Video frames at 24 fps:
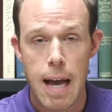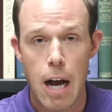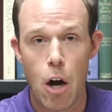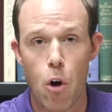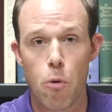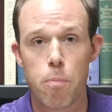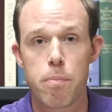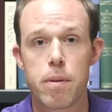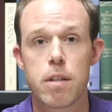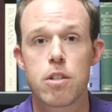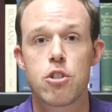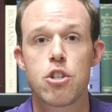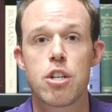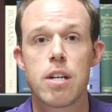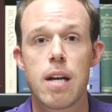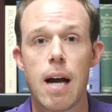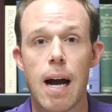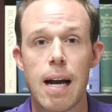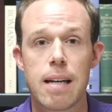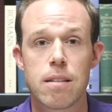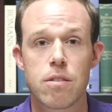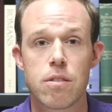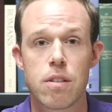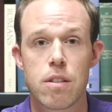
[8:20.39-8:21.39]
help the
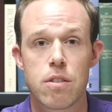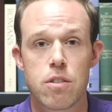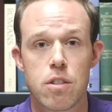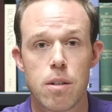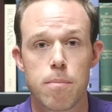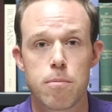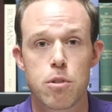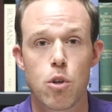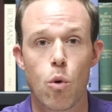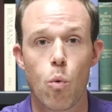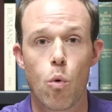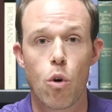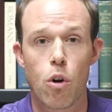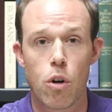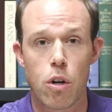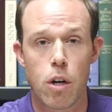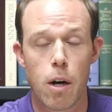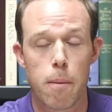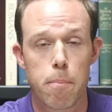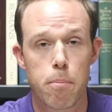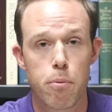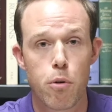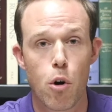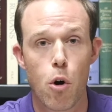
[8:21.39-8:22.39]
GI system to
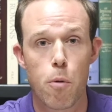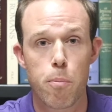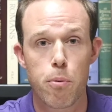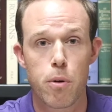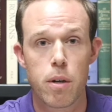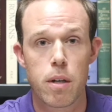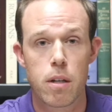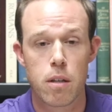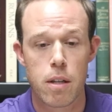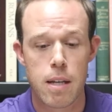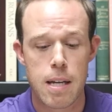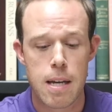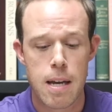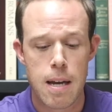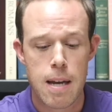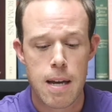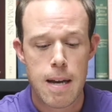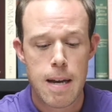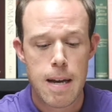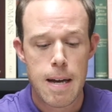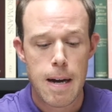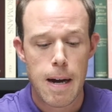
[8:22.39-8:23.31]
work appropriately.